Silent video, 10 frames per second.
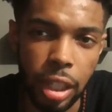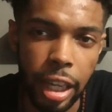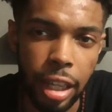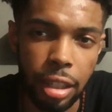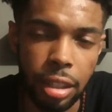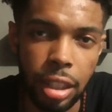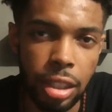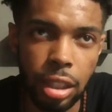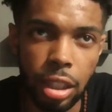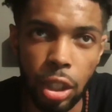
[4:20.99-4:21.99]
And this
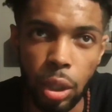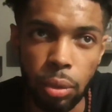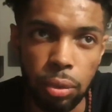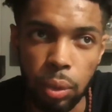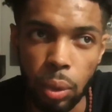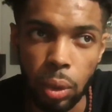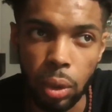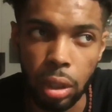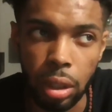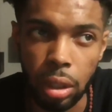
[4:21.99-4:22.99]
can go
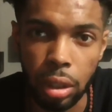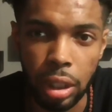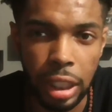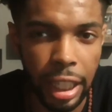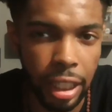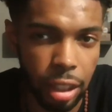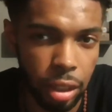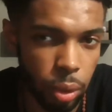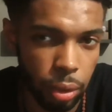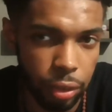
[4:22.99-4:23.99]
for dating
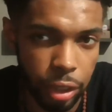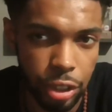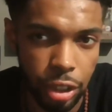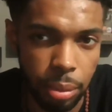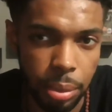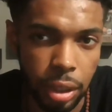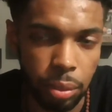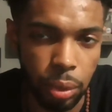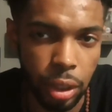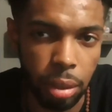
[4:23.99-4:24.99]
or friendships. It
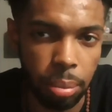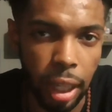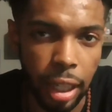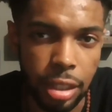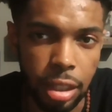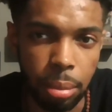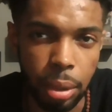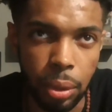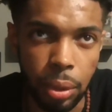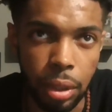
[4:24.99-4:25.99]
really applies to
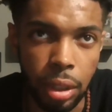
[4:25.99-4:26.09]
both.